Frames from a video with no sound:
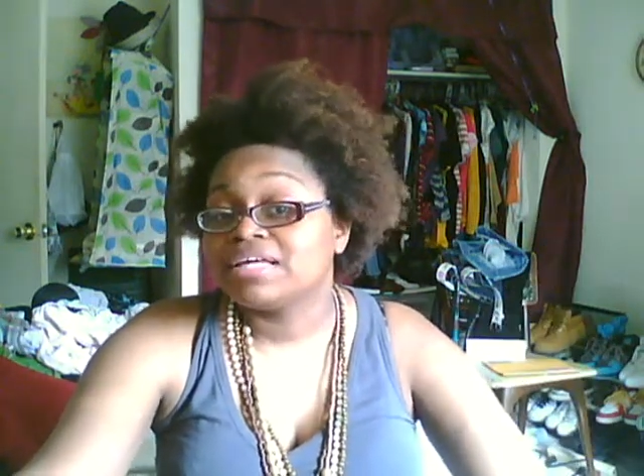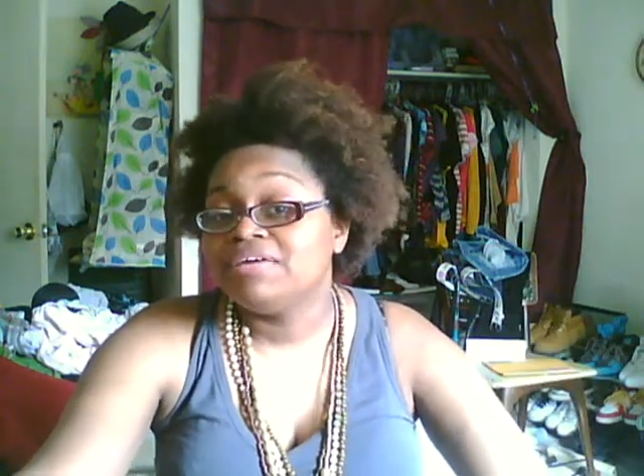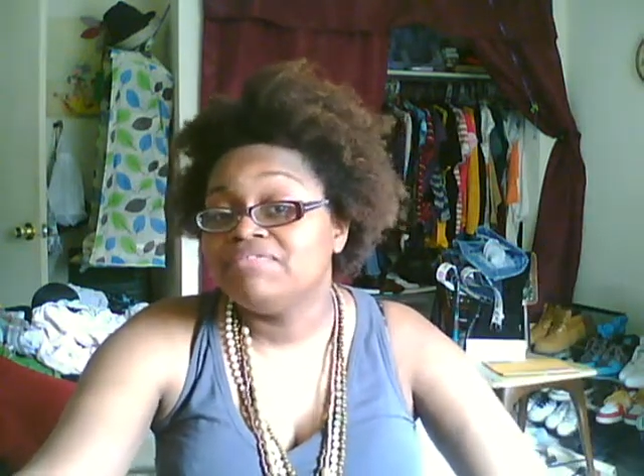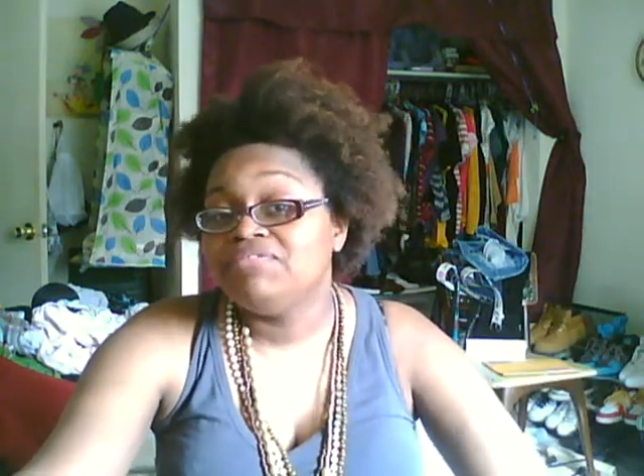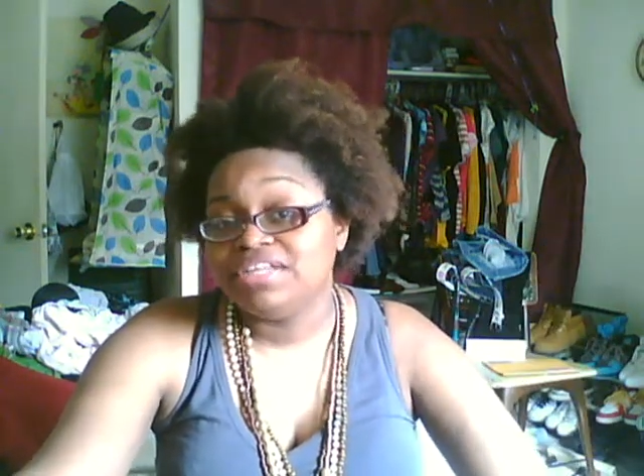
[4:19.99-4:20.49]

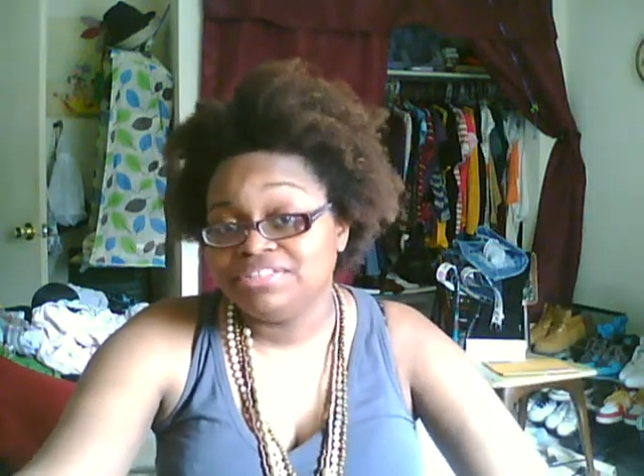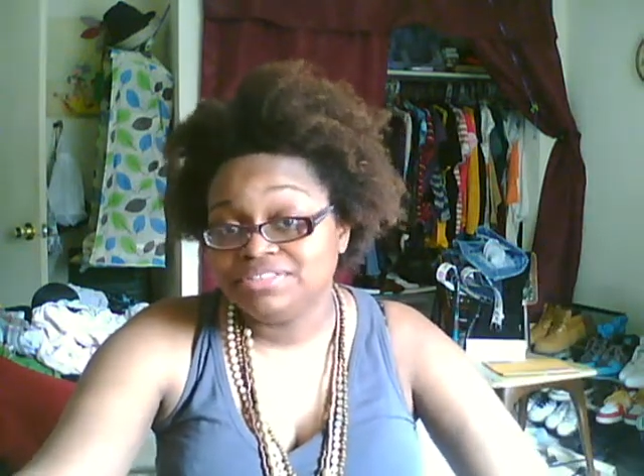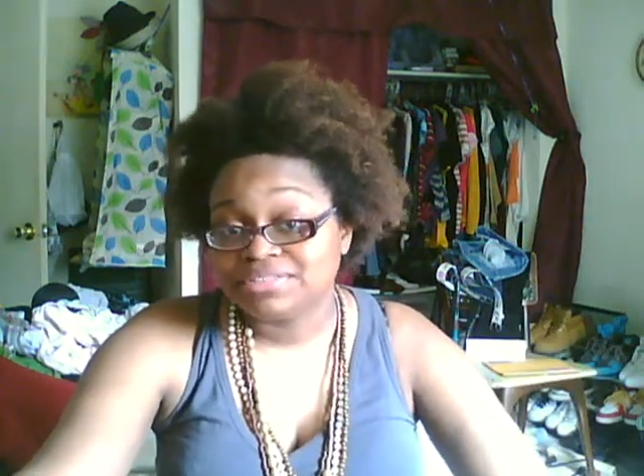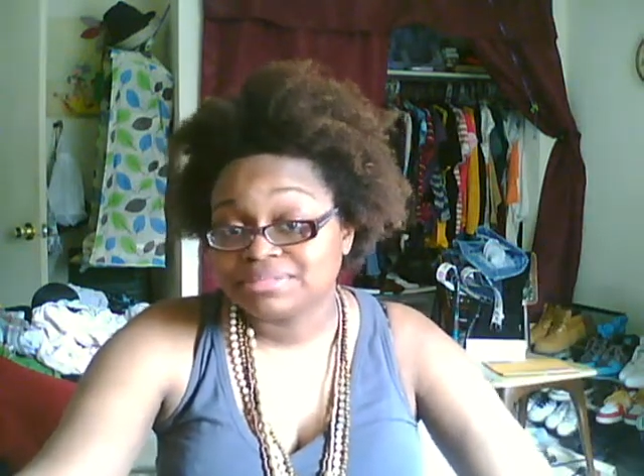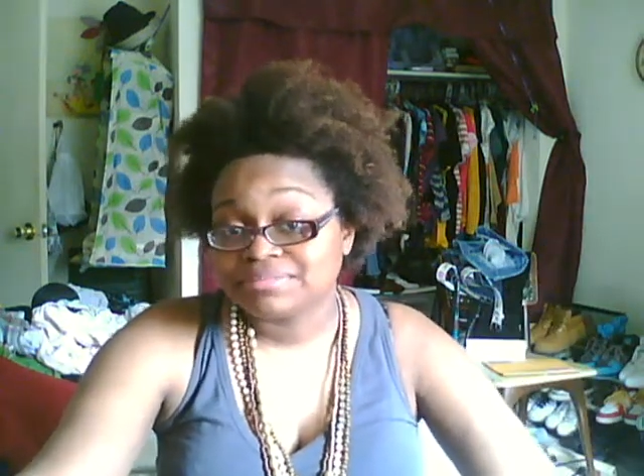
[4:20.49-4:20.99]

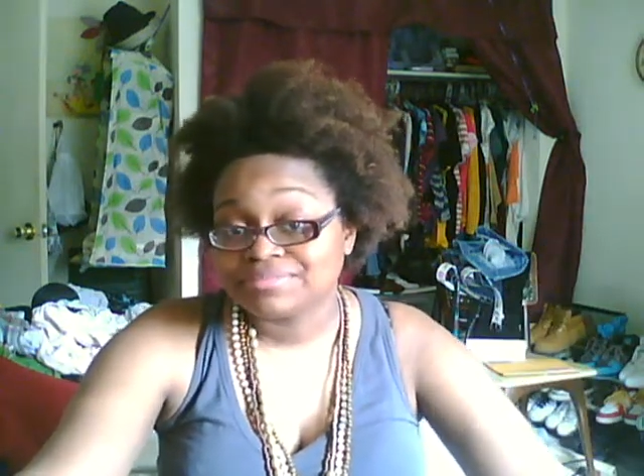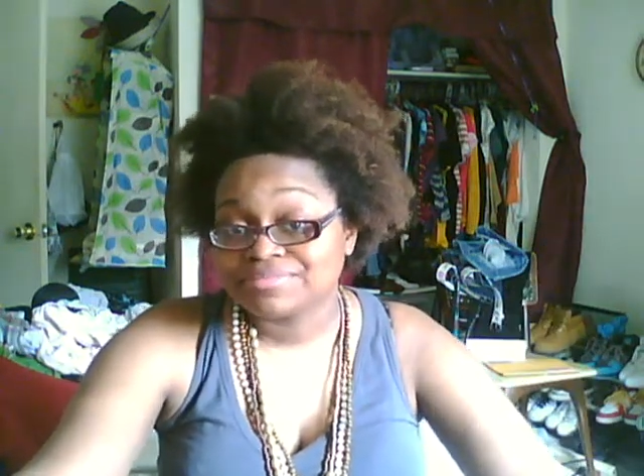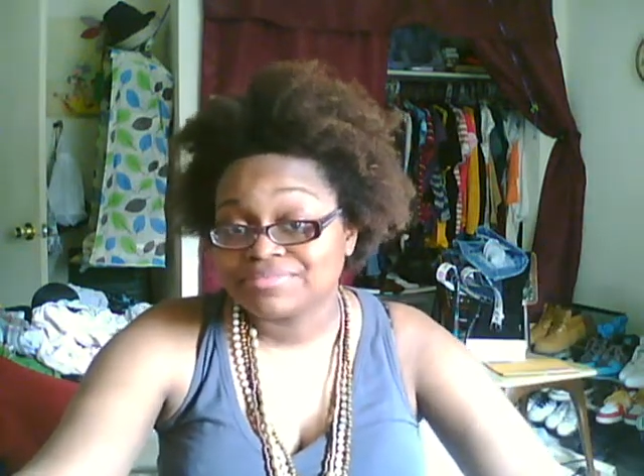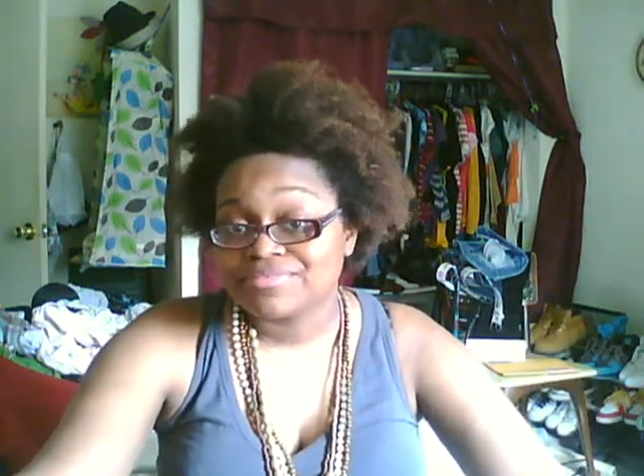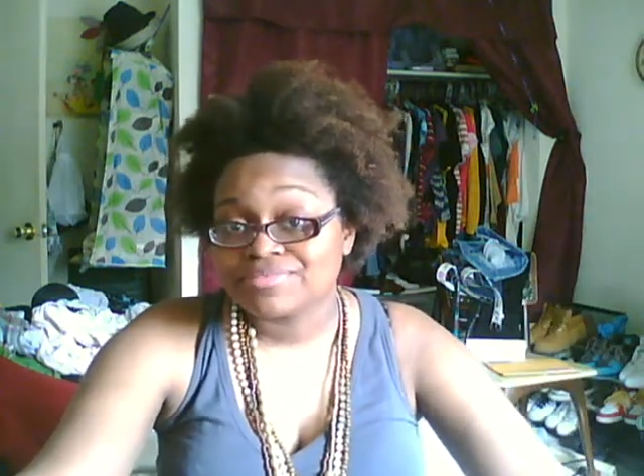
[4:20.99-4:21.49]
event
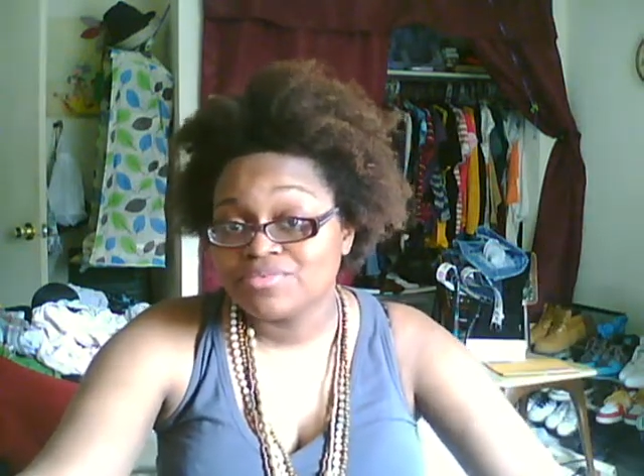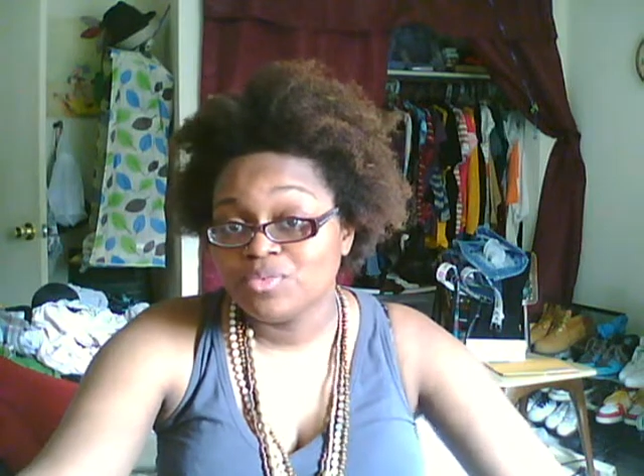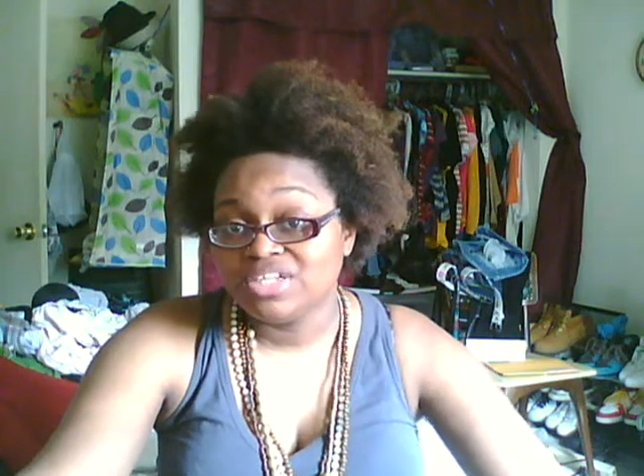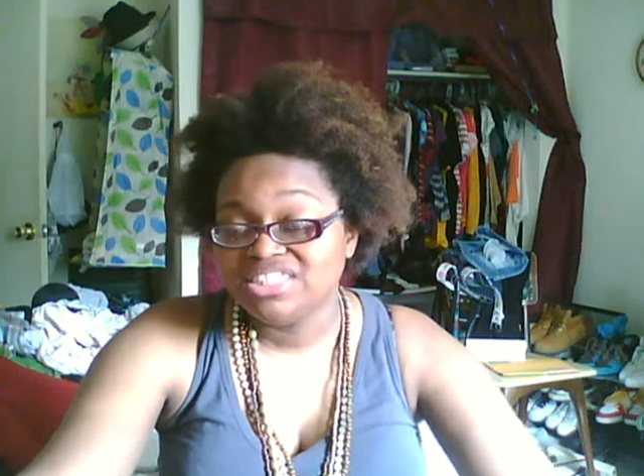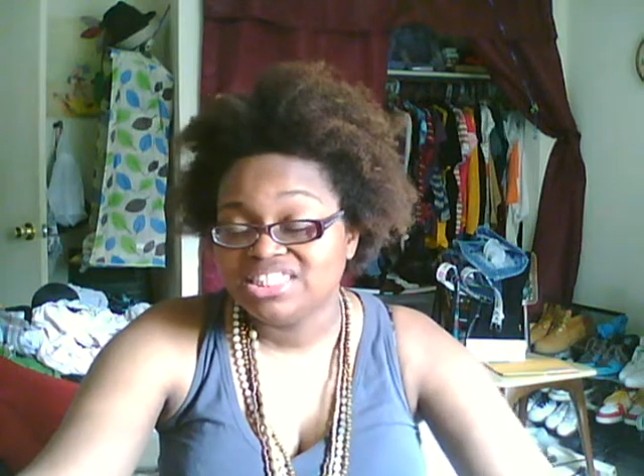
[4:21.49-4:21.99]

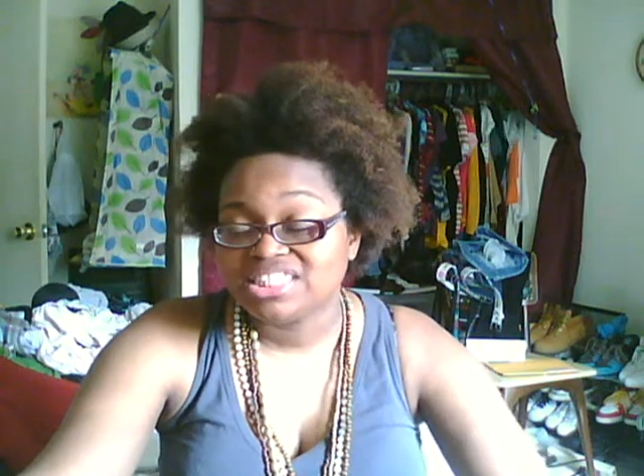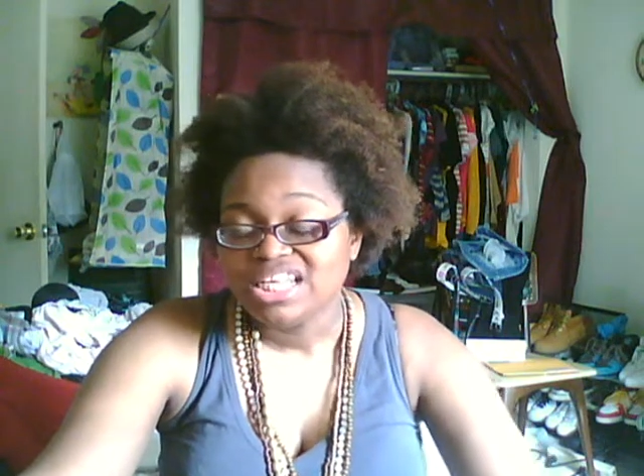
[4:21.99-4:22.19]
once,